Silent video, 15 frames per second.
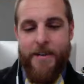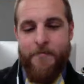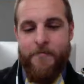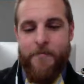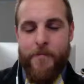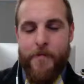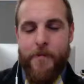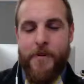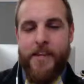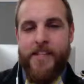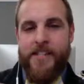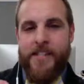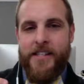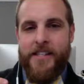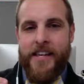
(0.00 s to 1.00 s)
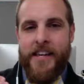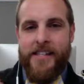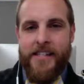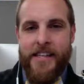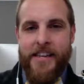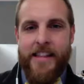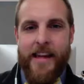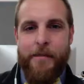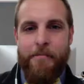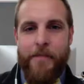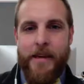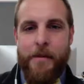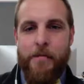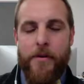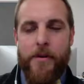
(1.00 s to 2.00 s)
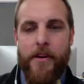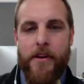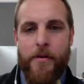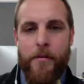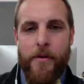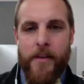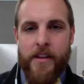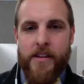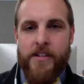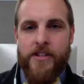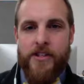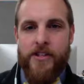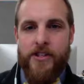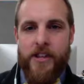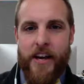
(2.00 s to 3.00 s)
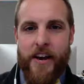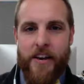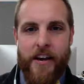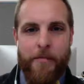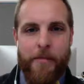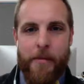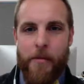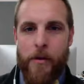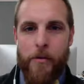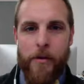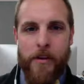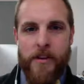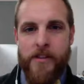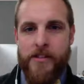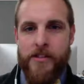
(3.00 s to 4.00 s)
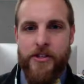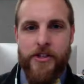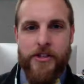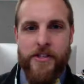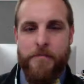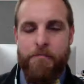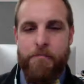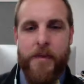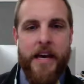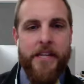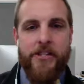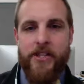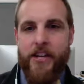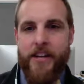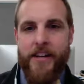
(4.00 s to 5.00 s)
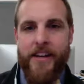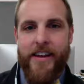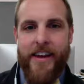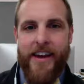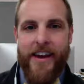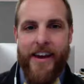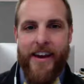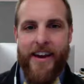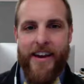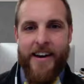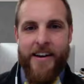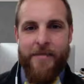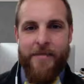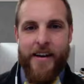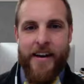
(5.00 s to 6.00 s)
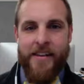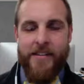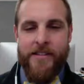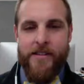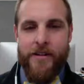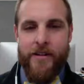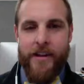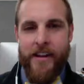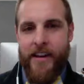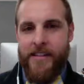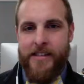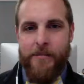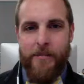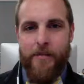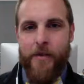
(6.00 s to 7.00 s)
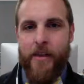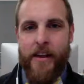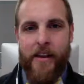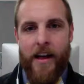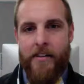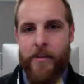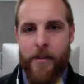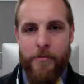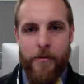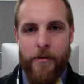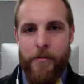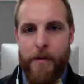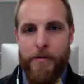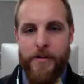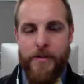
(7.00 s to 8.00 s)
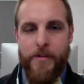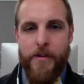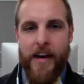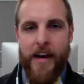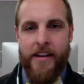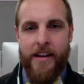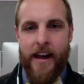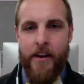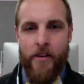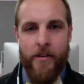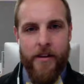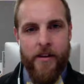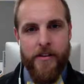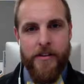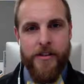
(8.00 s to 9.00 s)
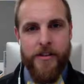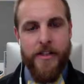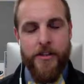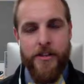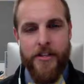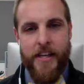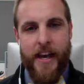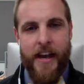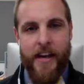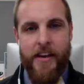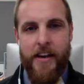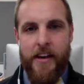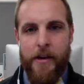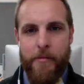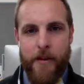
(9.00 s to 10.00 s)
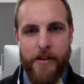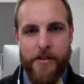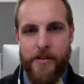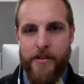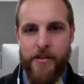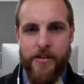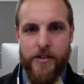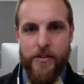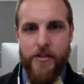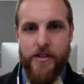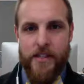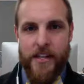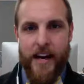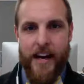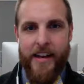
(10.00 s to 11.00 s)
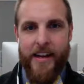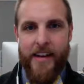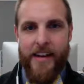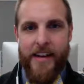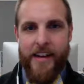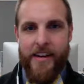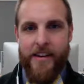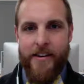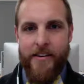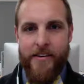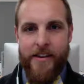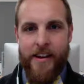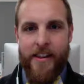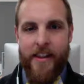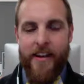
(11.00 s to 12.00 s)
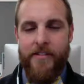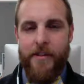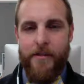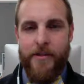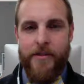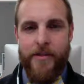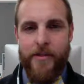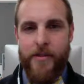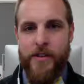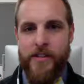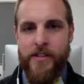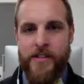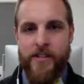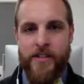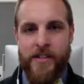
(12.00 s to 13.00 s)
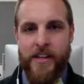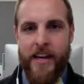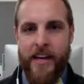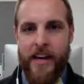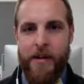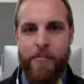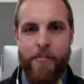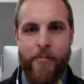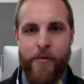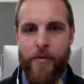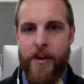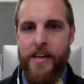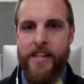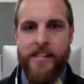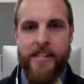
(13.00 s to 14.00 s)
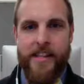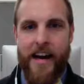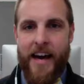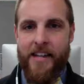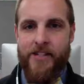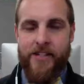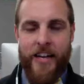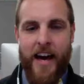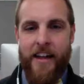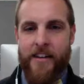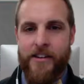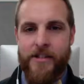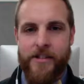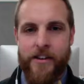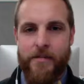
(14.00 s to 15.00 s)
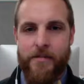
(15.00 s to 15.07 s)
was just the idea that people are willing to share and people are willing to just pitch in. And so, like I said before, like a lot of our community members do that, not only on the teacher side, but also on the student side. I love it when students just like embrace that challenge of